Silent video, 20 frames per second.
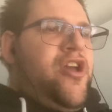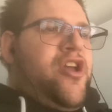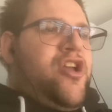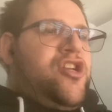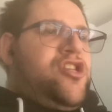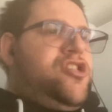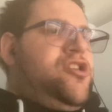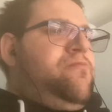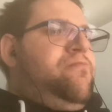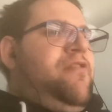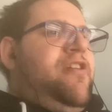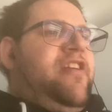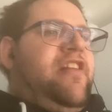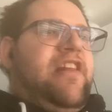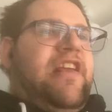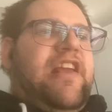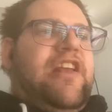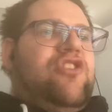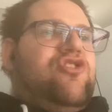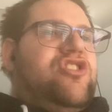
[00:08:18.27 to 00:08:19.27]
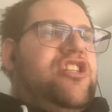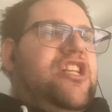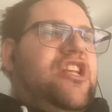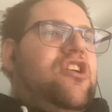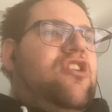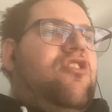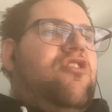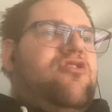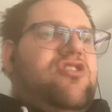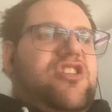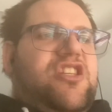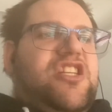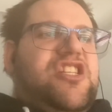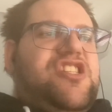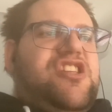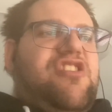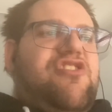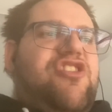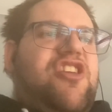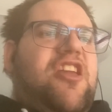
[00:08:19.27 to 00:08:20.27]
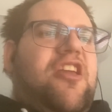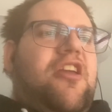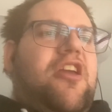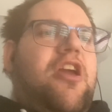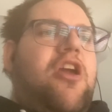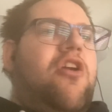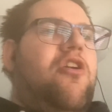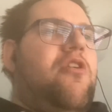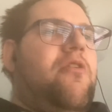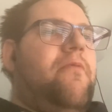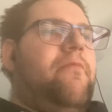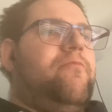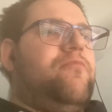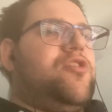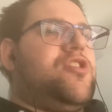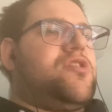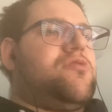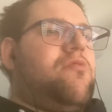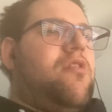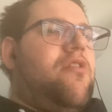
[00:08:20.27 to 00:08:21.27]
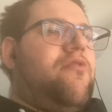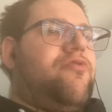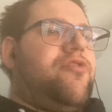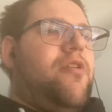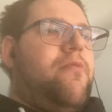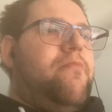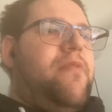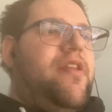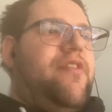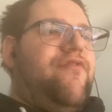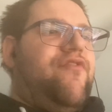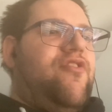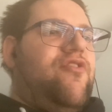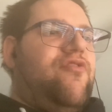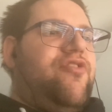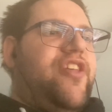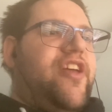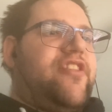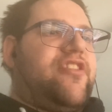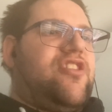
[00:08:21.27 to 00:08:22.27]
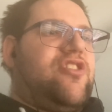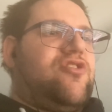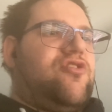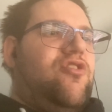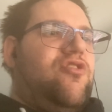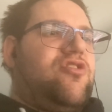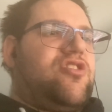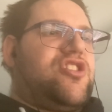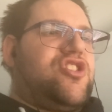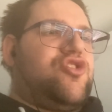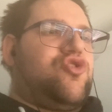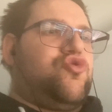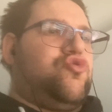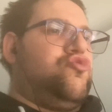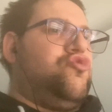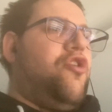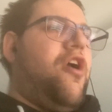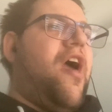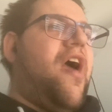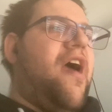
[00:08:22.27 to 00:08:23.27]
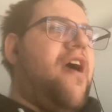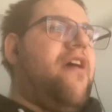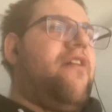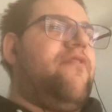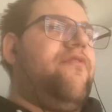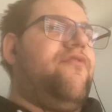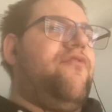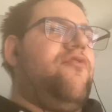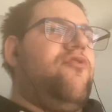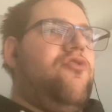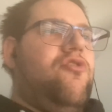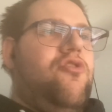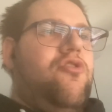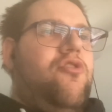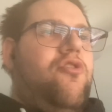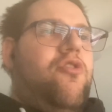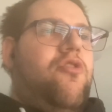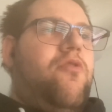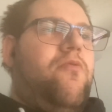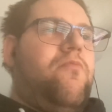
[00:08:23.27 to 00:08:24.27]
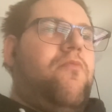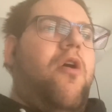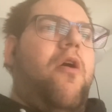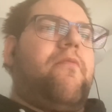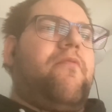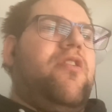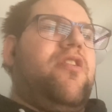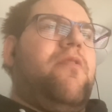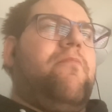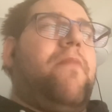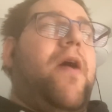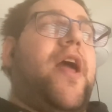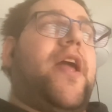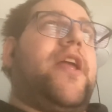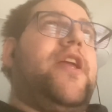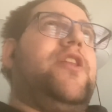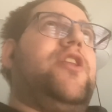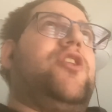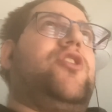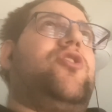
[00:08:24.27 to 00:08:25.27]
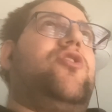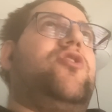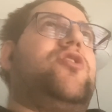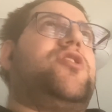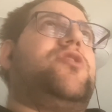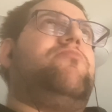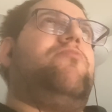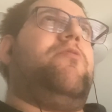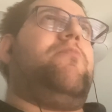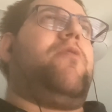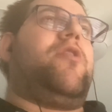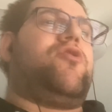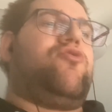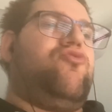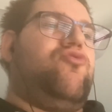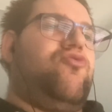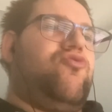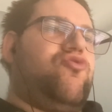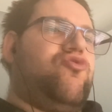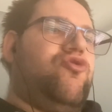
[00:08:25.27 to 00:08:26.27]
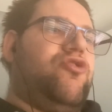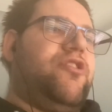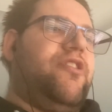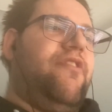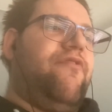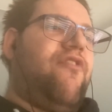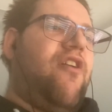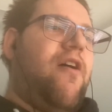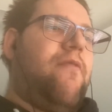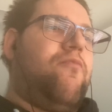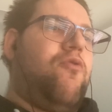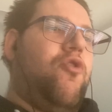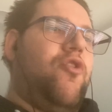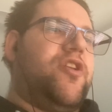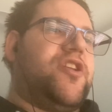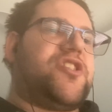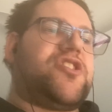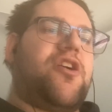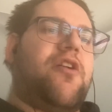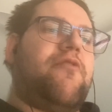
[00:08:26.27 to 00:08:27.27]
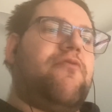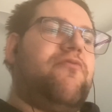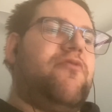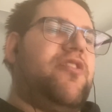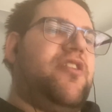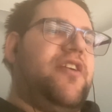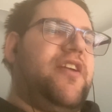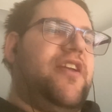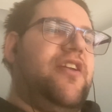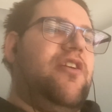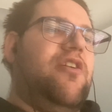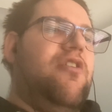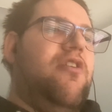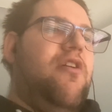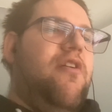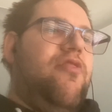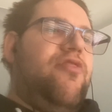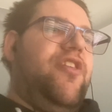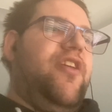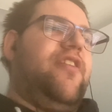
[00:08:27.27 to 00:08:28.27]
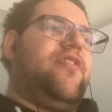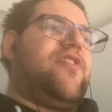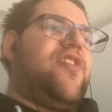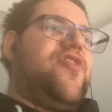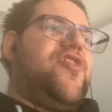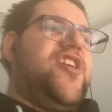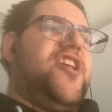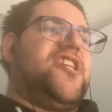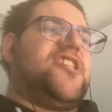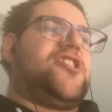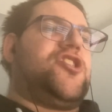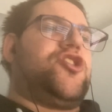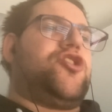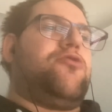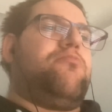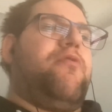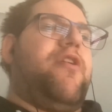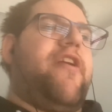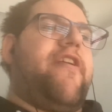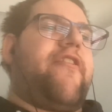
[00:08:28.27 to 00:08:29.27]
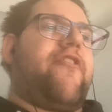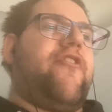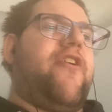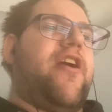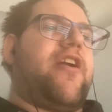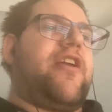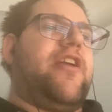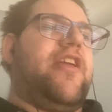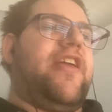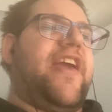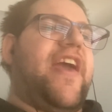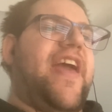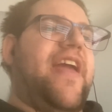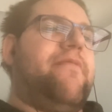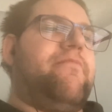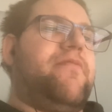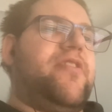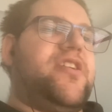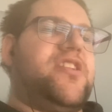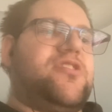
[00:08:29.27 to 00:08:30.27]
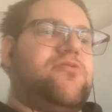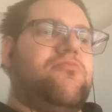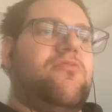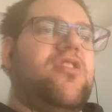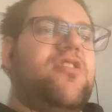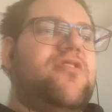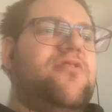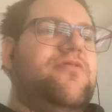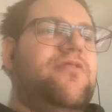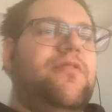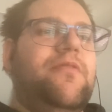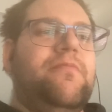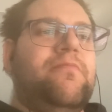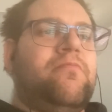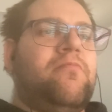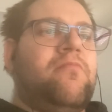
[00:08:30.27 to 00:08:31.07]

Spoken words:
should be an interesting contest. You think as well the midfield that the Dogs do have. I'm going to back in the Dogs to win by 25 points. I really think that this should be a cracking game as well.